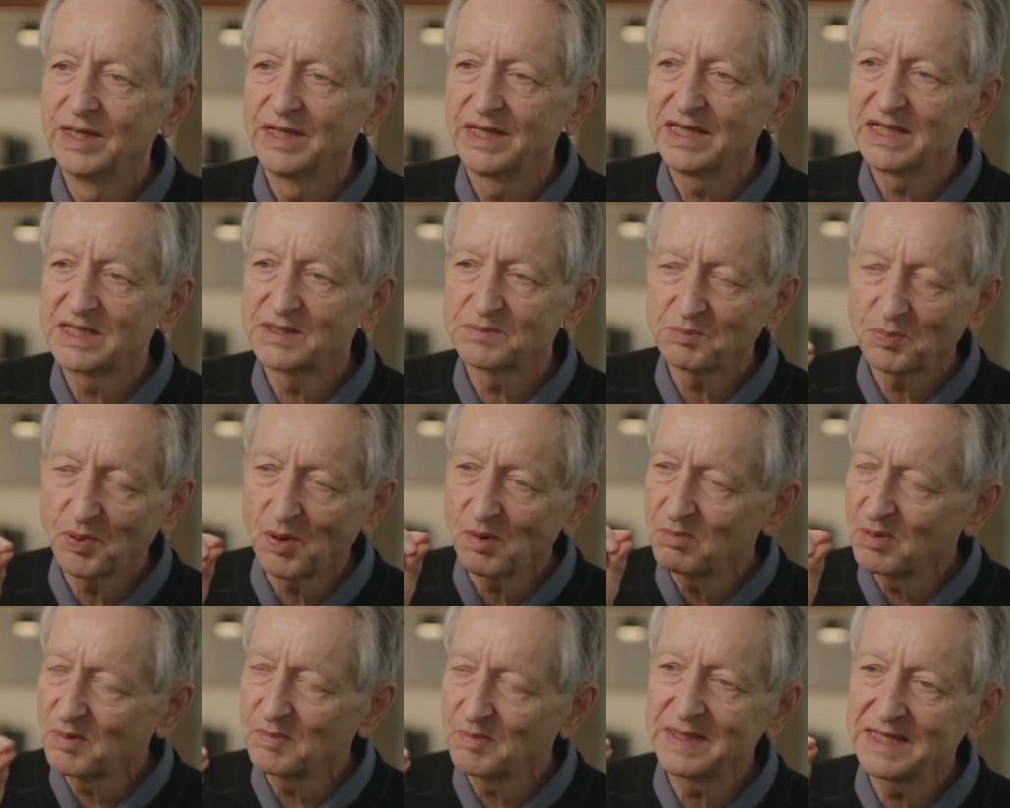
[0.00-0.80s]
It's
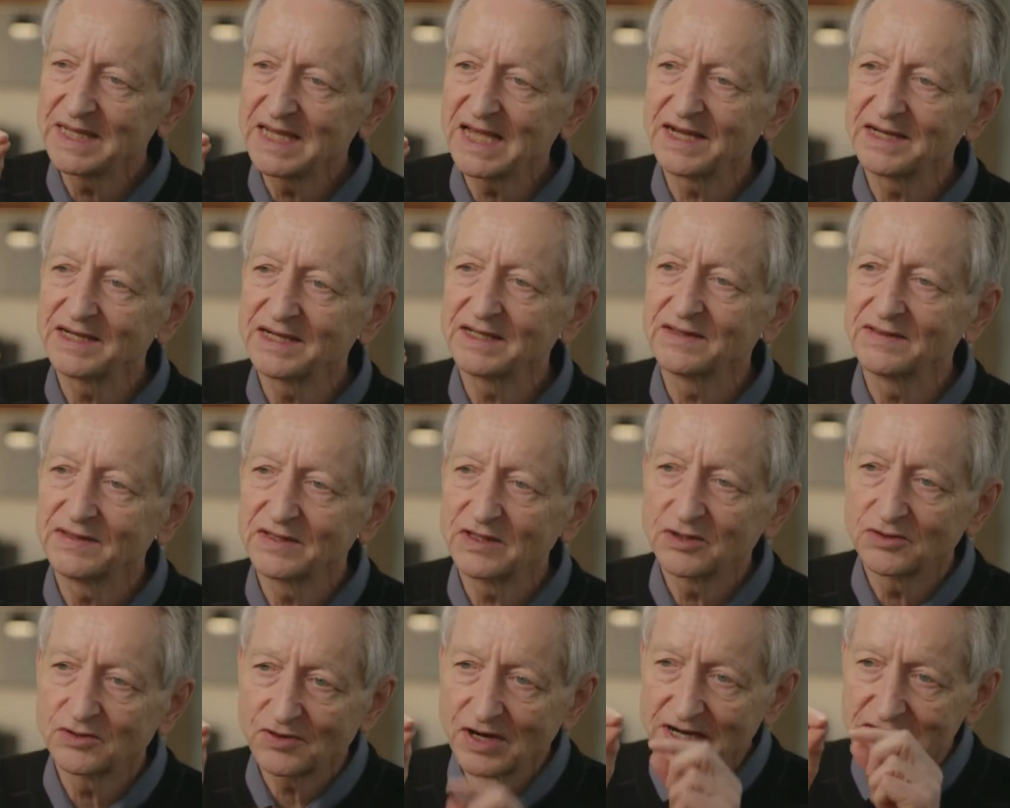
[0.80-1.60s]
probably getting the
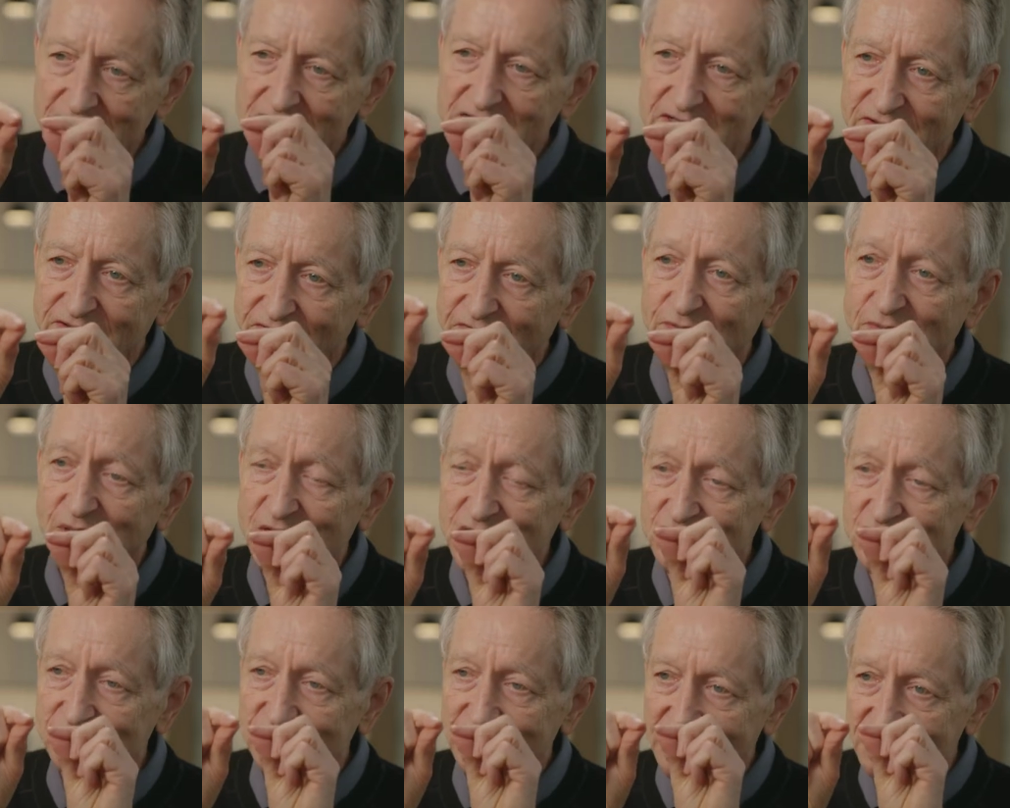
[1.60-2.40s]
gradient
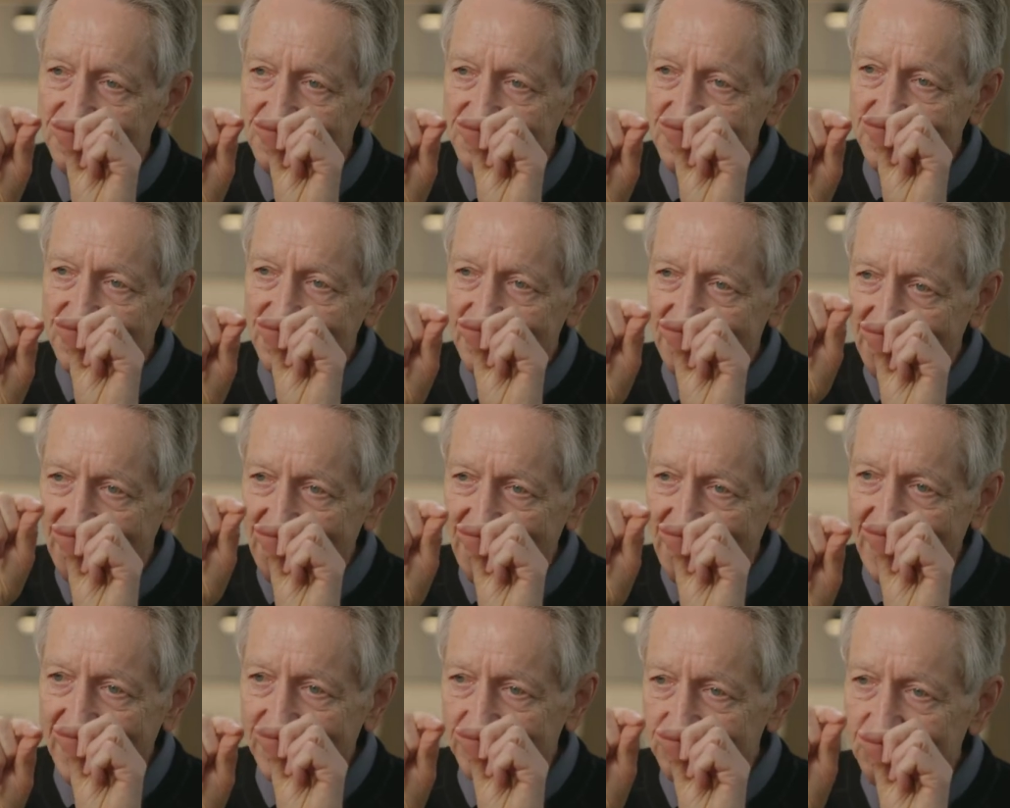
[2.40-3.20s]
information, that is,
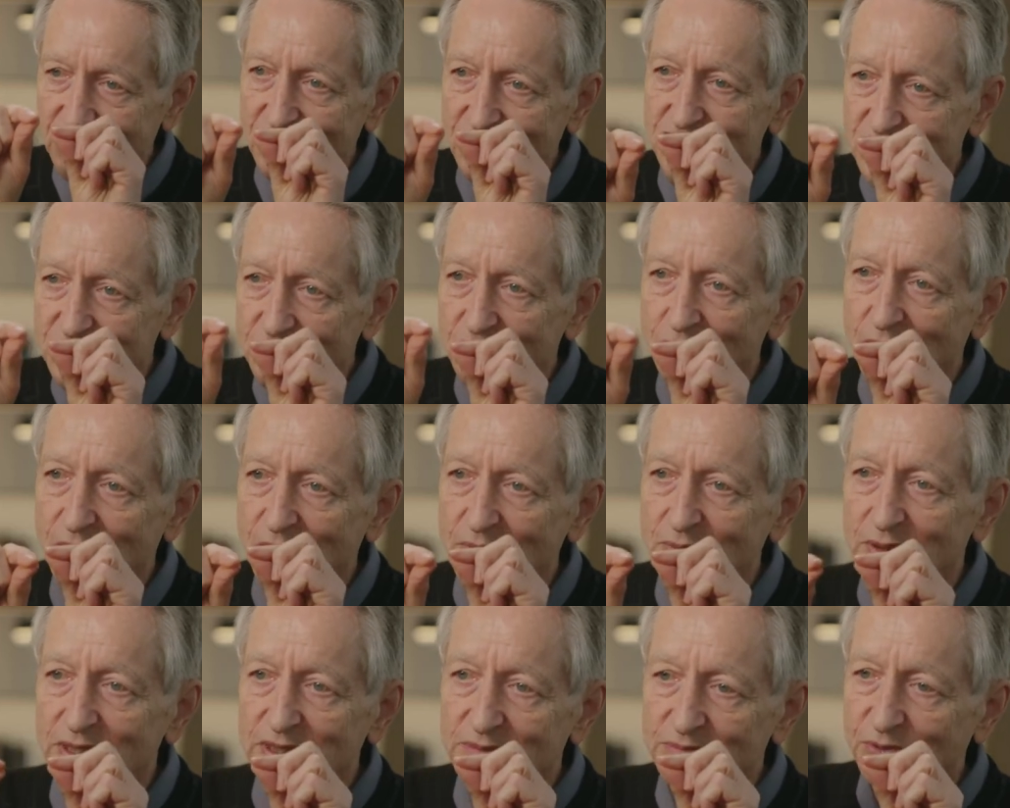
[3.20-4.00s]
how changing a
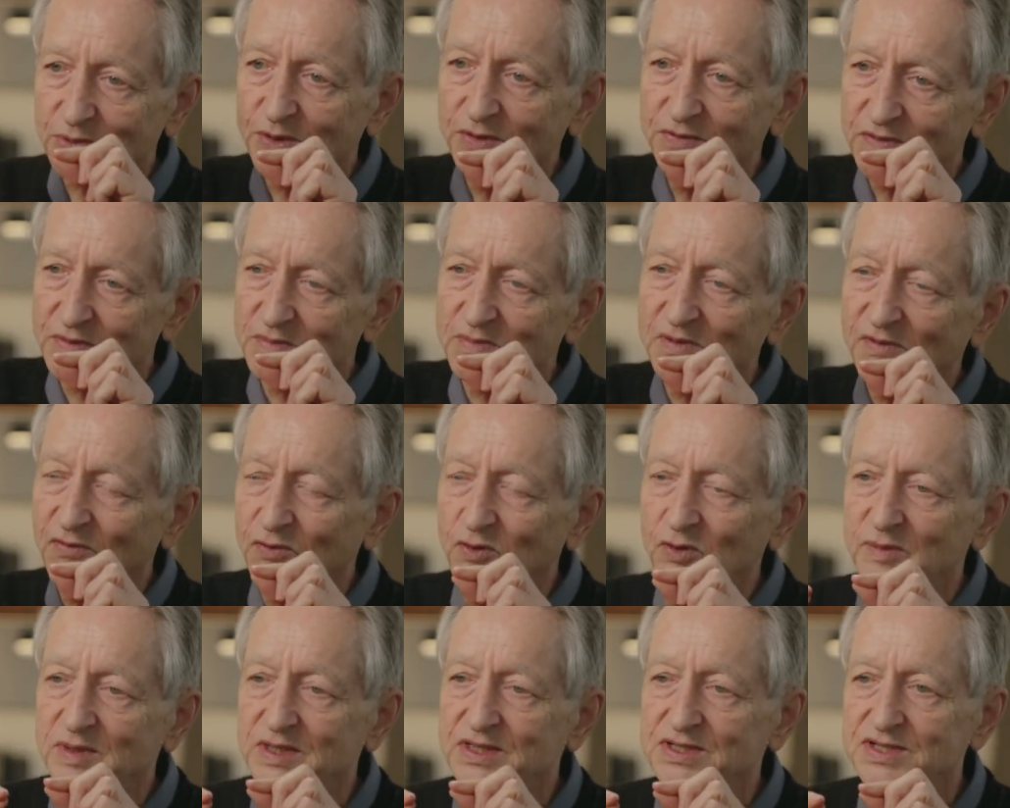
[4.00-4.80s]
weight will improve the
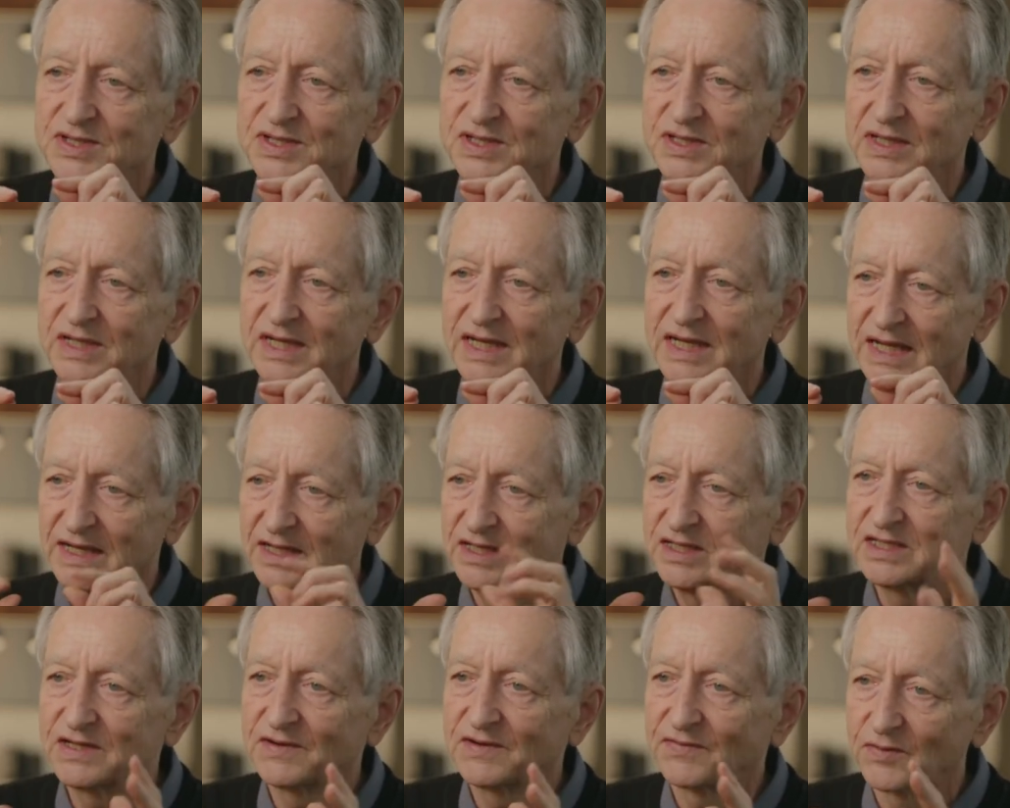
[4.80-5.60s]
performance in a
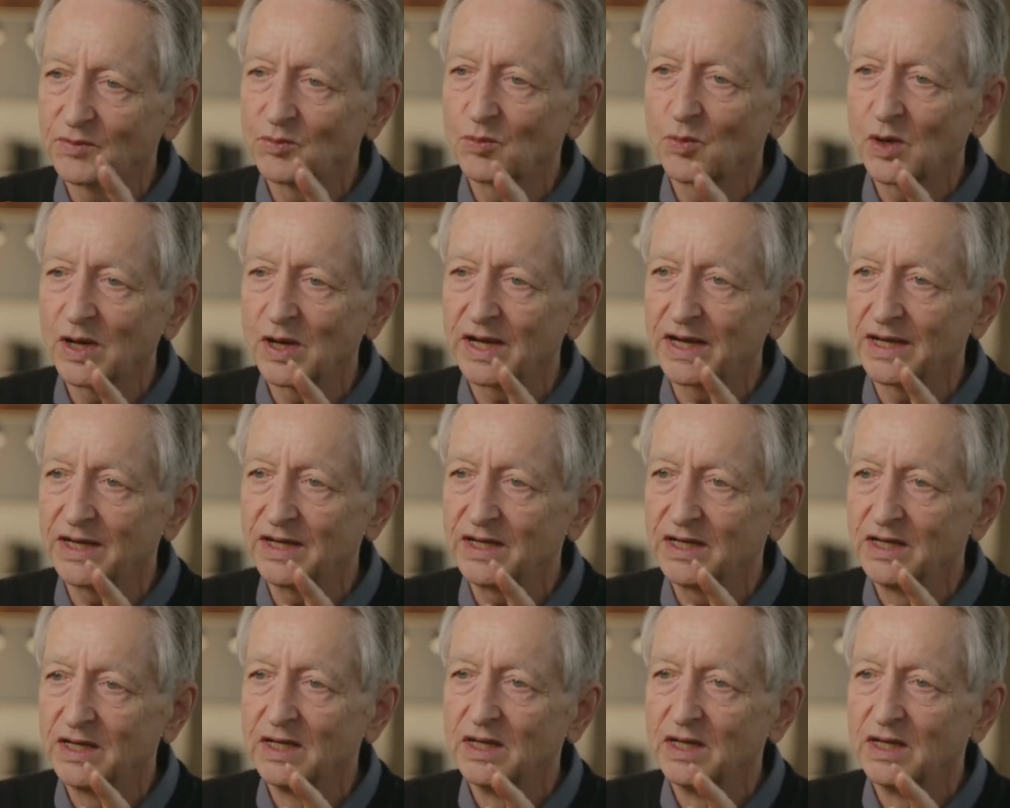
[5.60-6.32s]
different way.